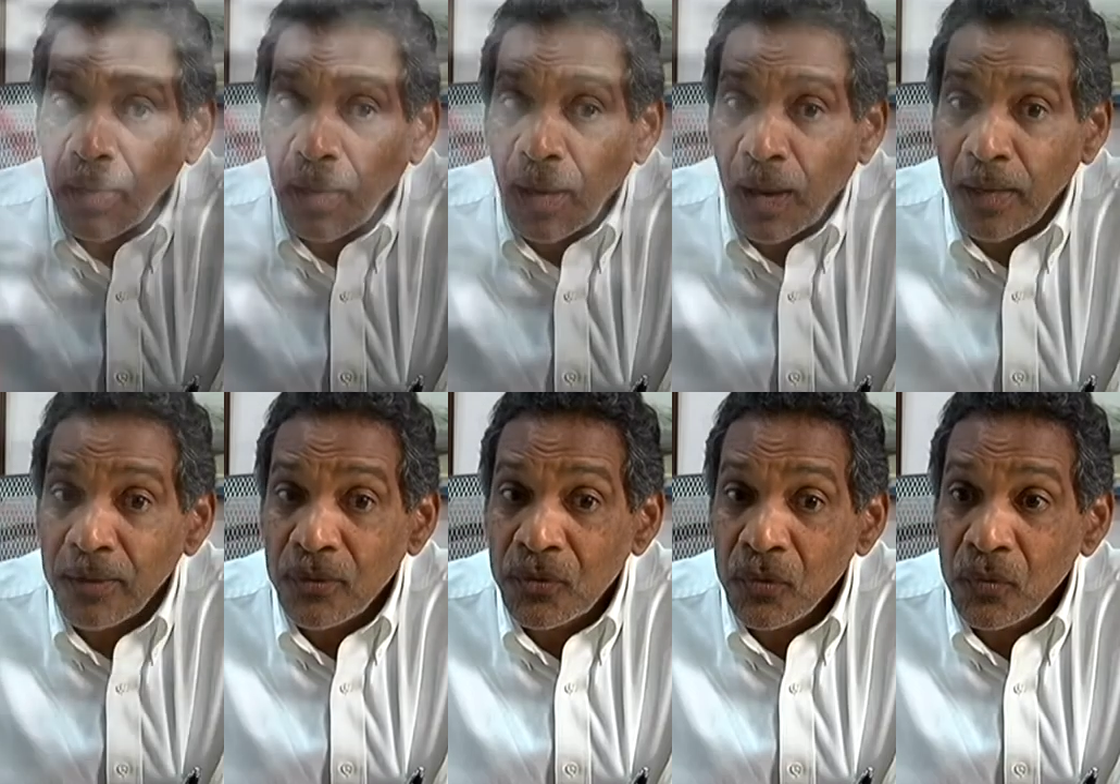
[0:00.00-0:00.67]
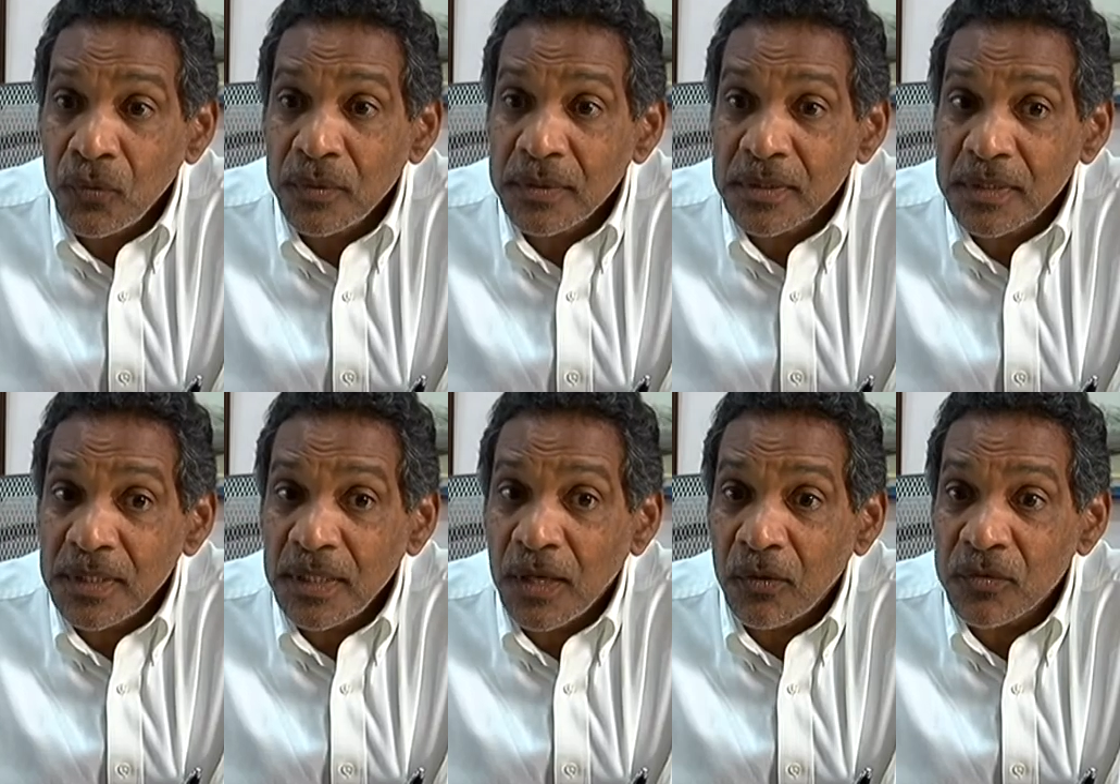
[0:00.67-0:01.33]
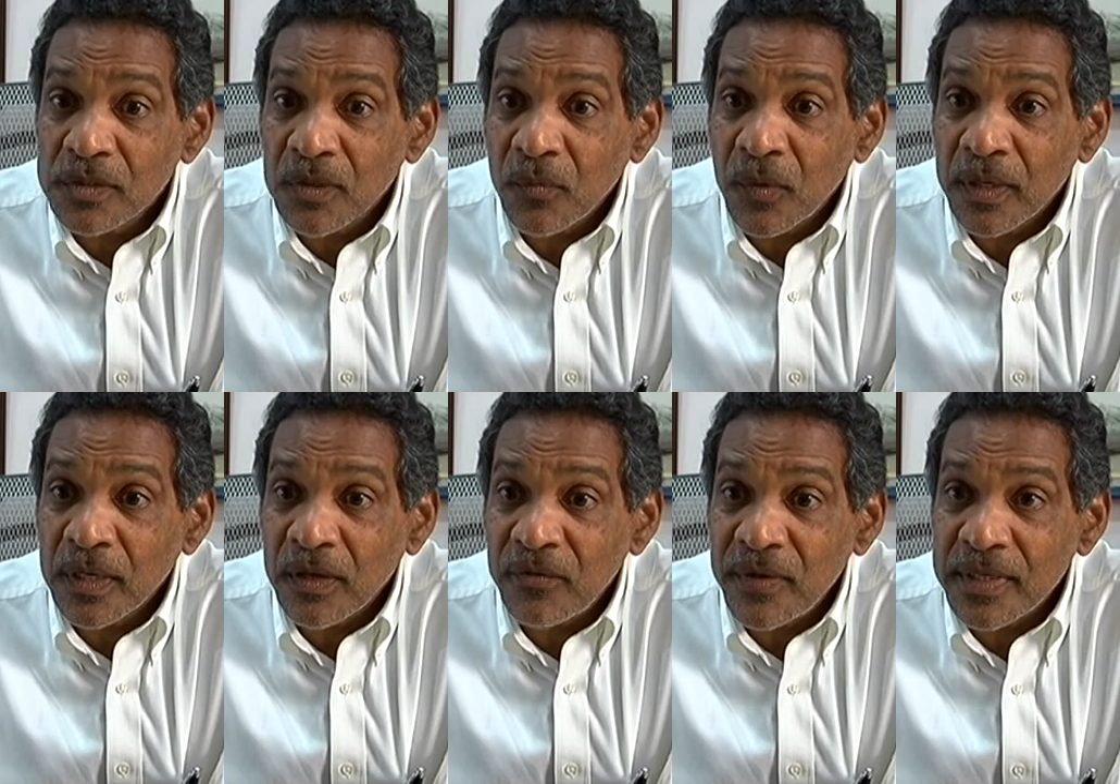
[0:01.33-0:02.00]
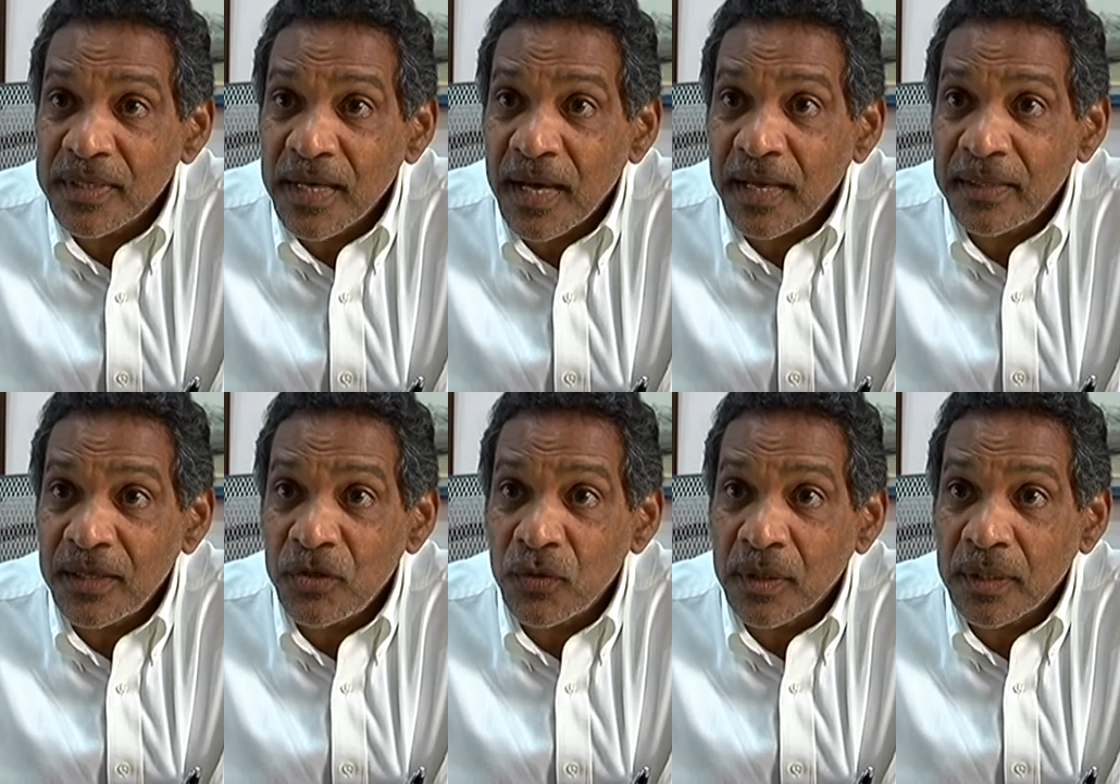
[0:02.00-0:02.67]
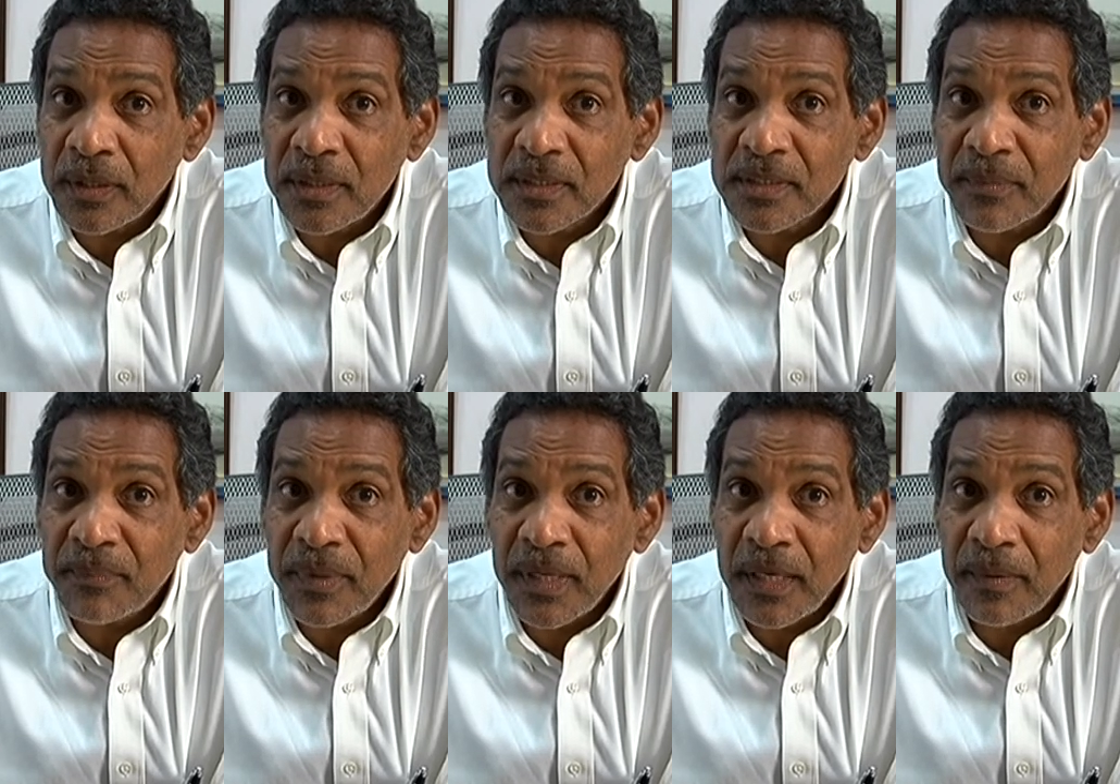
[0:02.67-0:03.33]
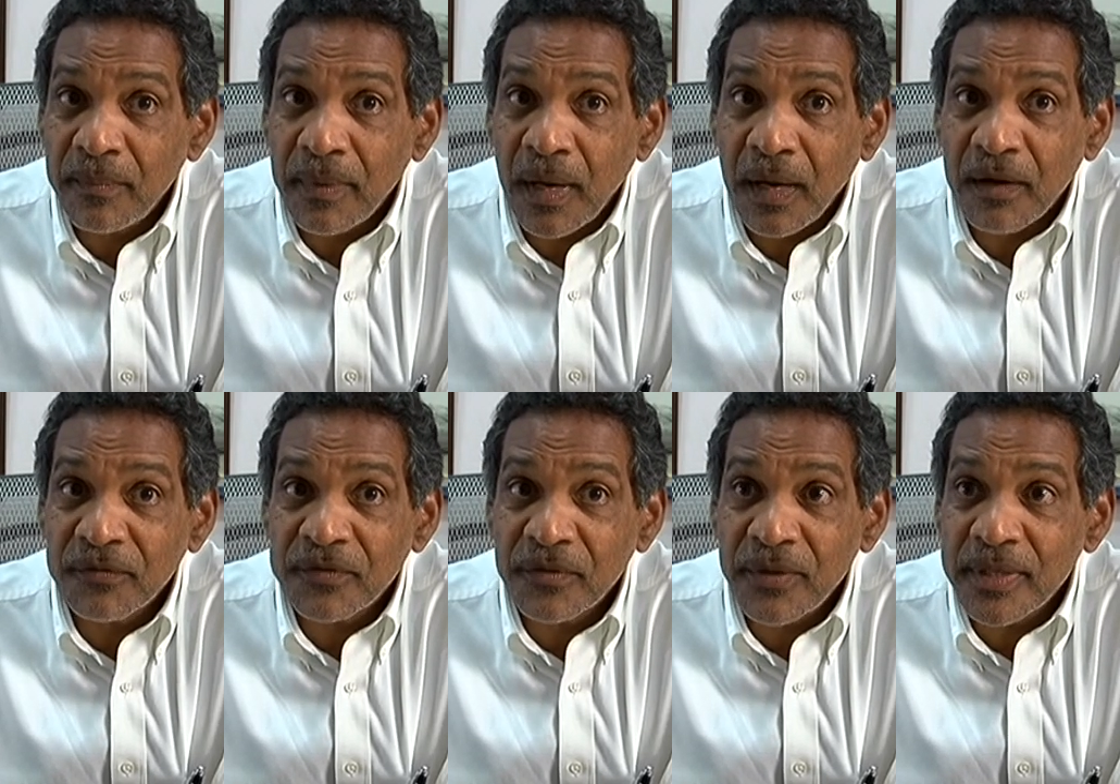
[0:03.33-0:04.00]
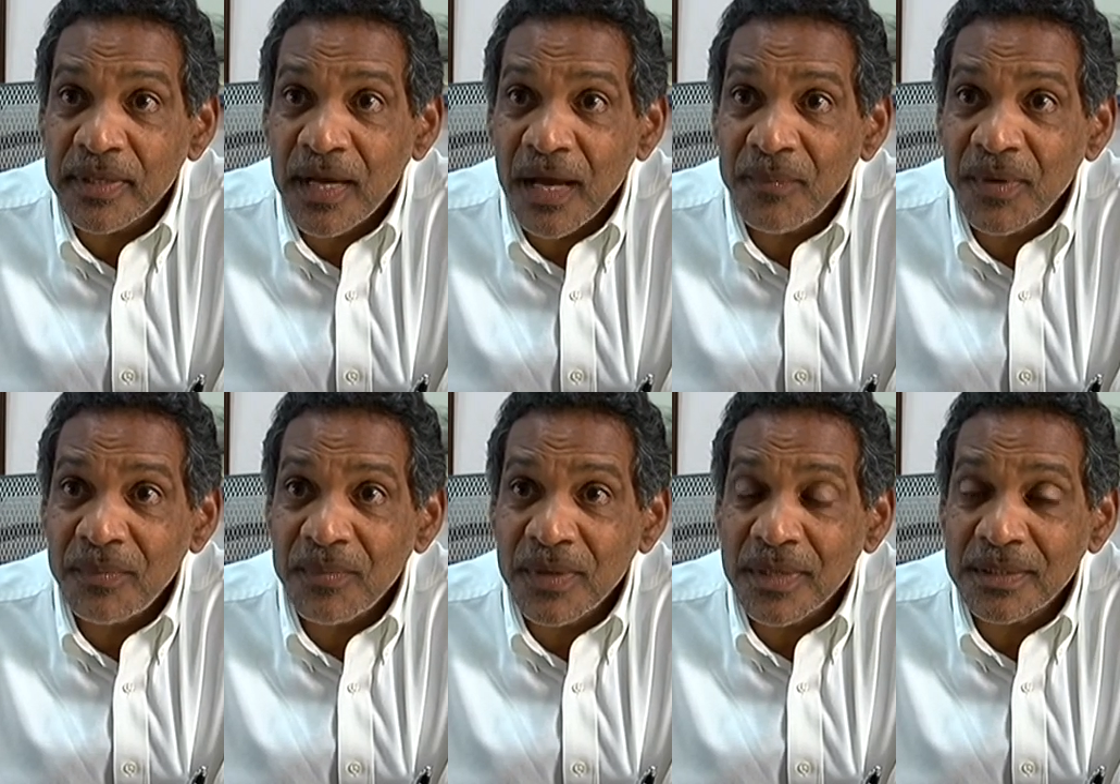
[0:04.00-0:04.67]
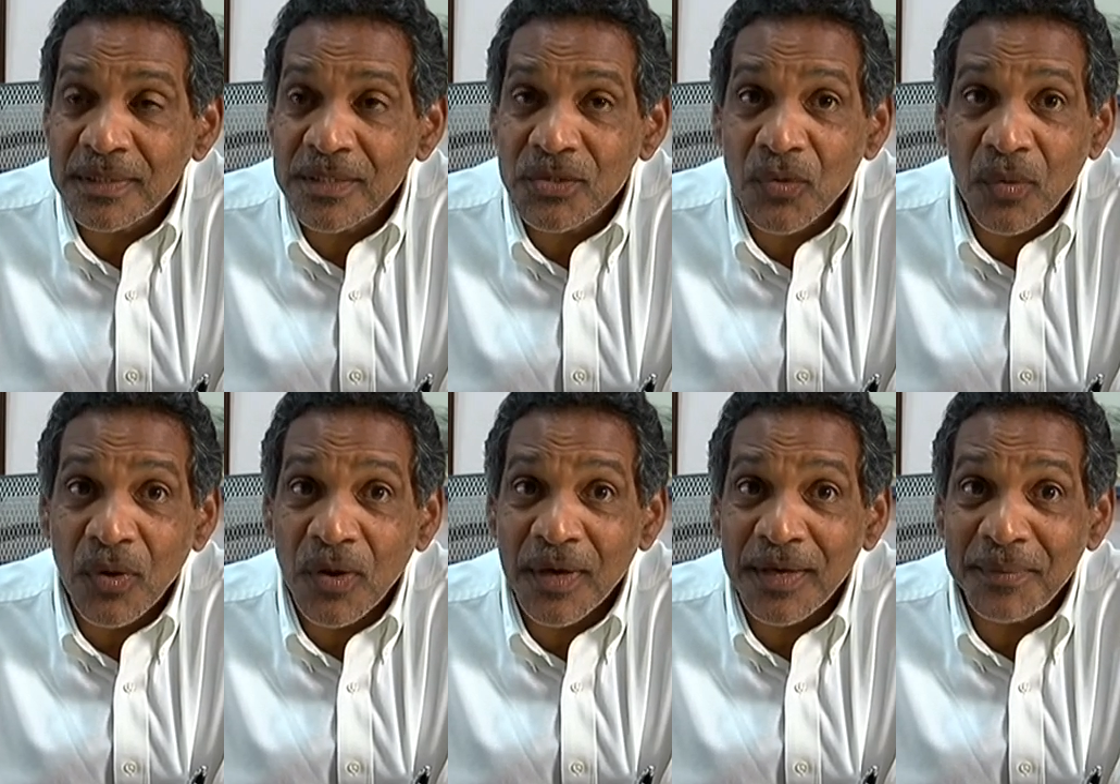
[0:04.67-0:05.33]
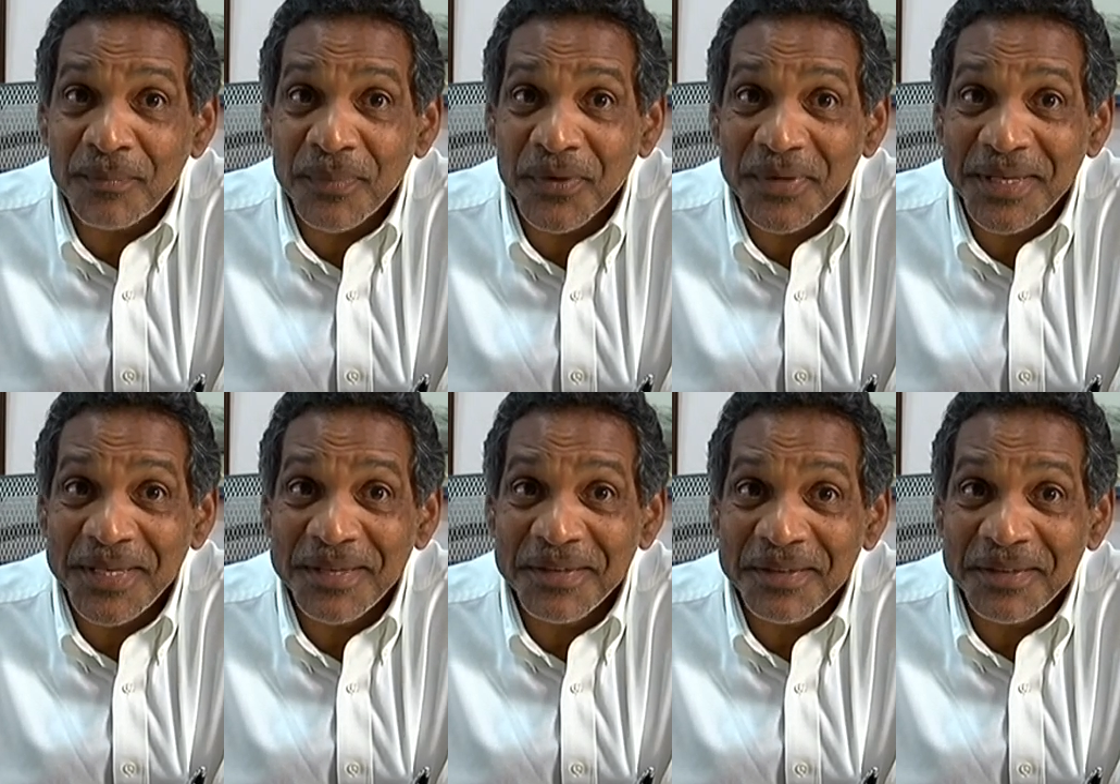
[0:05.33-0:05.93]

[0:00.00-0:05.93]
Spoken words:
I don't see how someone can retire and then you can discipline him after retirement because he's no longer an employee.